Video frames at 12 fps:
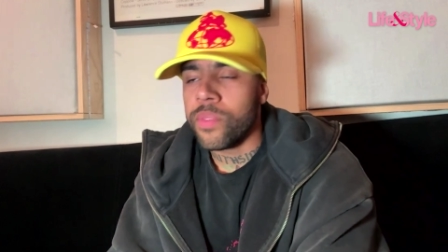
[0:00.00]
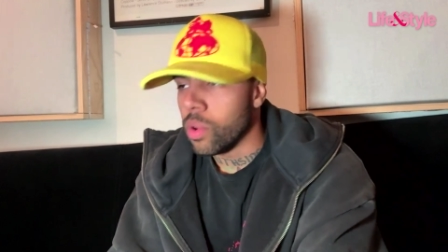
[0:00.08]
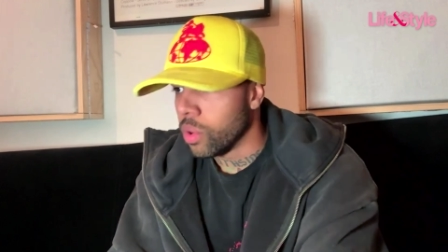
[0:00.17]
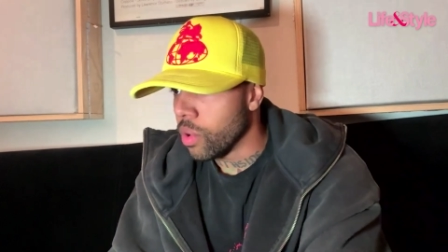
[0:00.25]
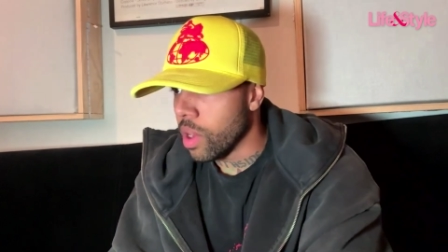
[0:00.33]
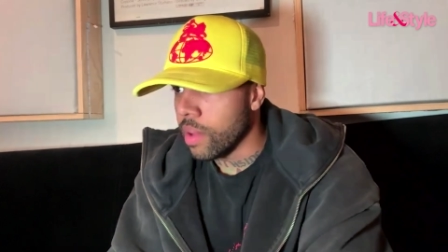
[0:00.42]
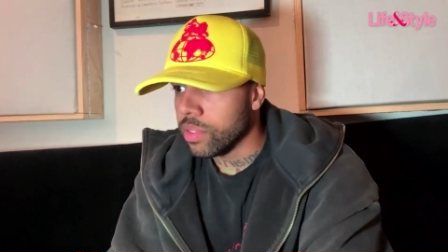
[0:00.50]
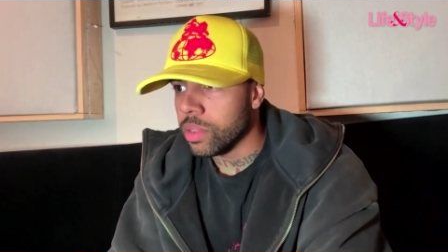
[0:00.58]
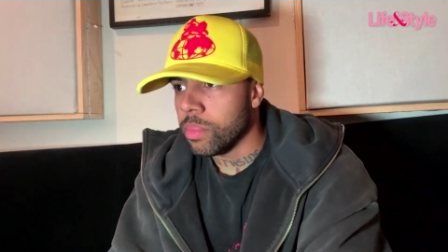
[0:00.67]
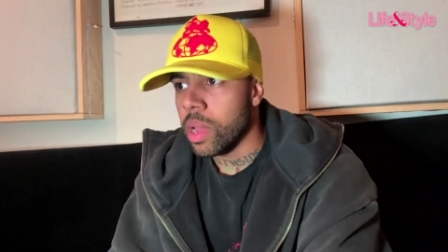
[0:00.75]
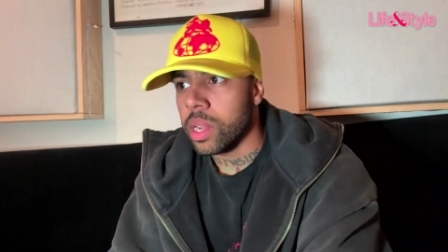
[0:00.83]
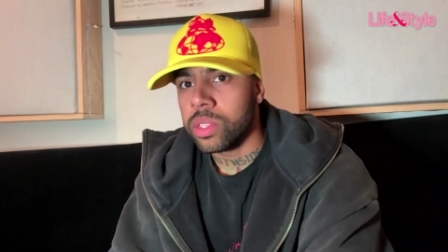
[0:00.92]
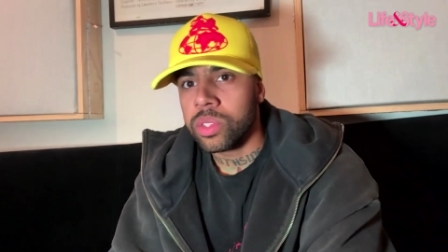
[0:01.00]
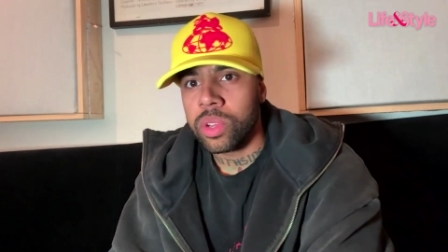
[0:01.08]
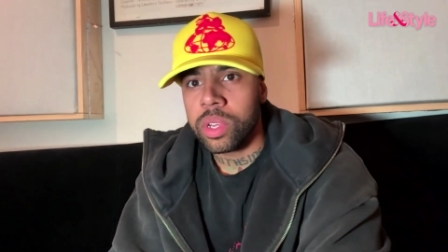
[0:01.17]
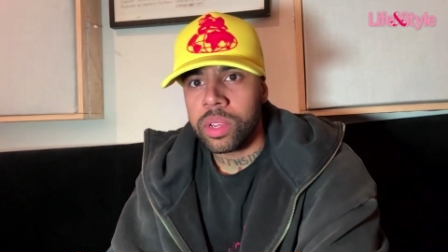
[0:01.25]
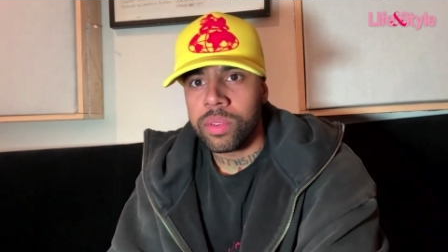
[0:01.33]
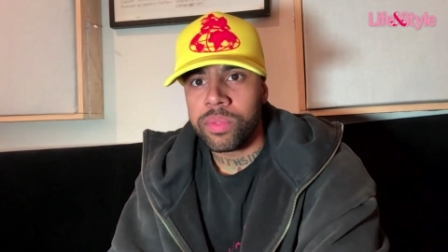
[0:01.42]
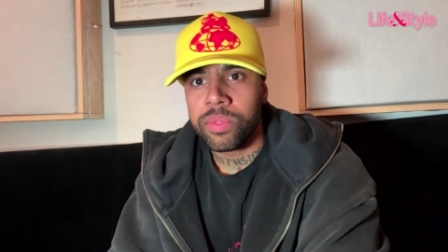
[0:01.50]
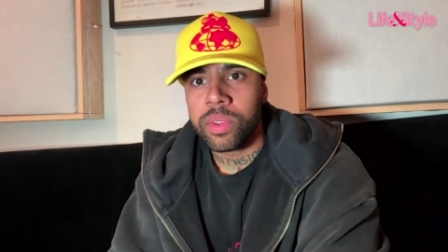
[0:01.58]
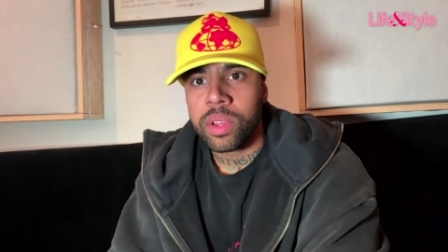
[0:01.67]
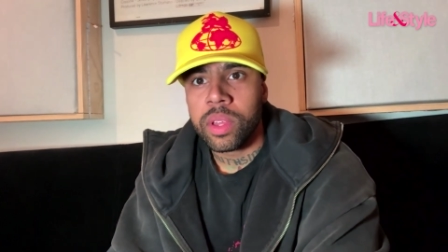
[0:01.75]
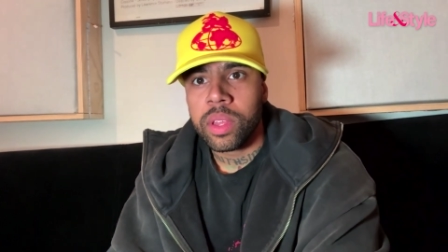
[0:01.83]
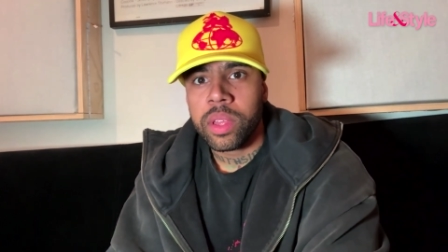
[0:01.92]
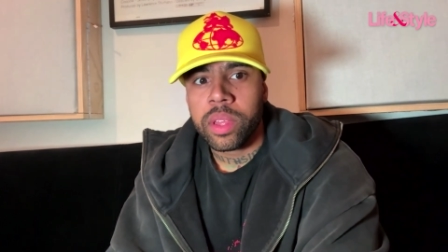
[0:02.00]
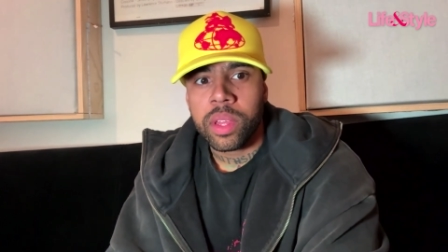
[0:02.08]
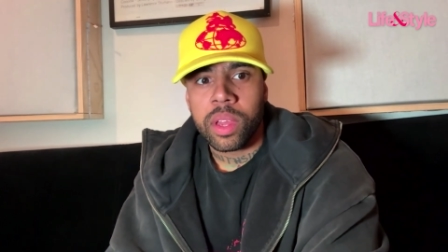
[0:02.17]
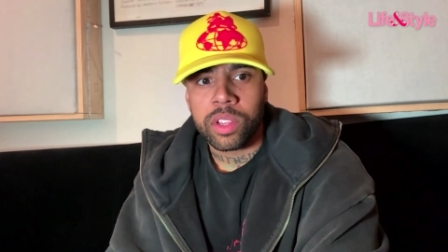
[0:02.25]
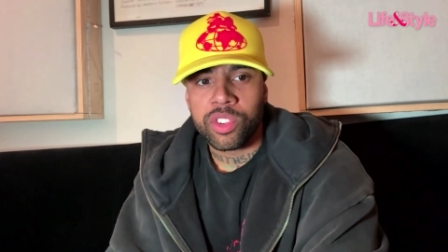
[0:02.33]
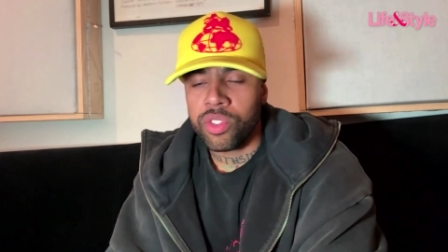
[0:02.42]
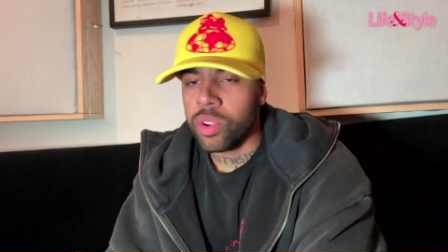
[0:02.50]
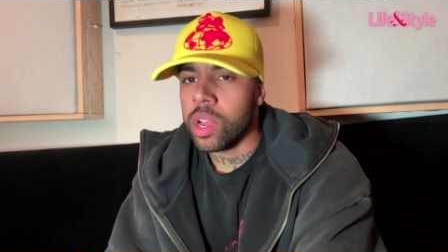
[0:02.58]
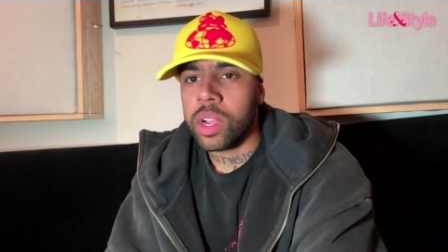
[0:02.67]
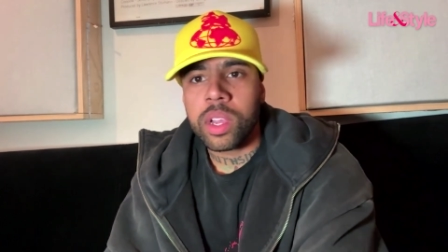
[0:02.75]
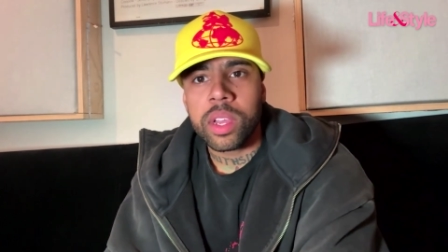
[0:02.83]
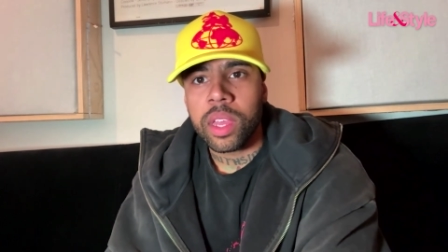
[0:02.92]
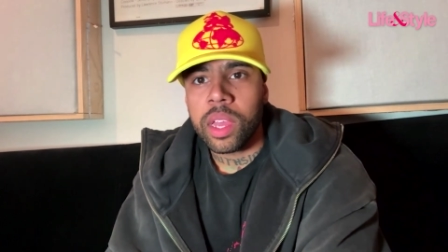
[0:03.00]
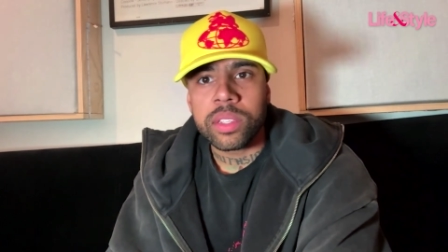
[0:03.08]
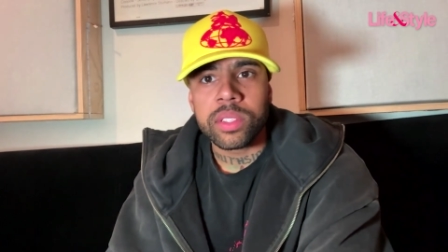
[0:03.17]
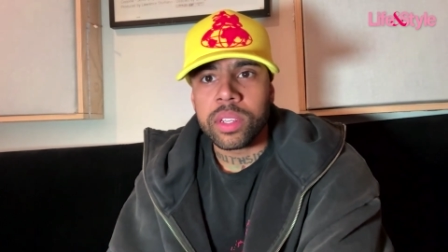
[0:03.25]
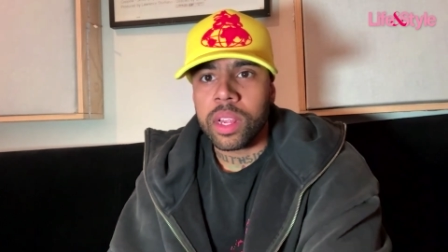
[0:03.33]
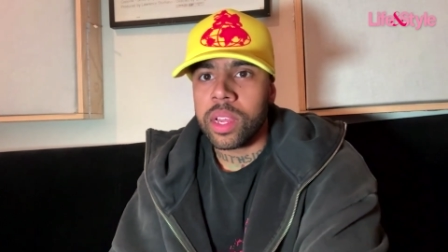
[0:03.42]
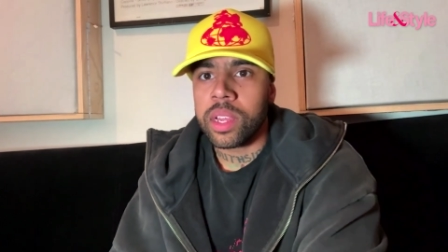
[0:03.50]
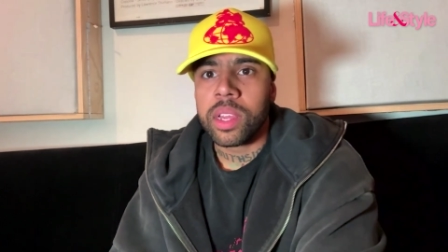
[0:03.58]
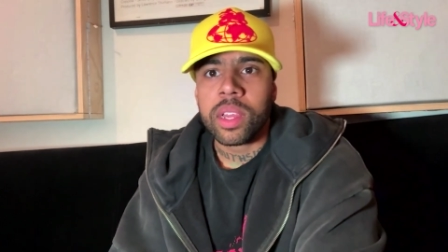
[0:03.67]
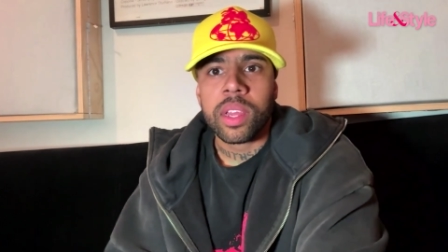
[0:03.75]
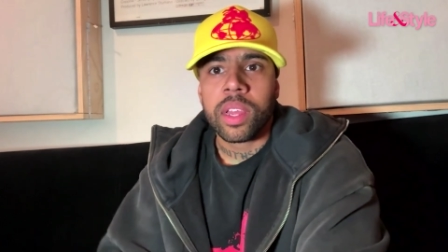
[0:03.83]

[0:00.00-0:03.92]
a photograph somebody took of a truck yesterday.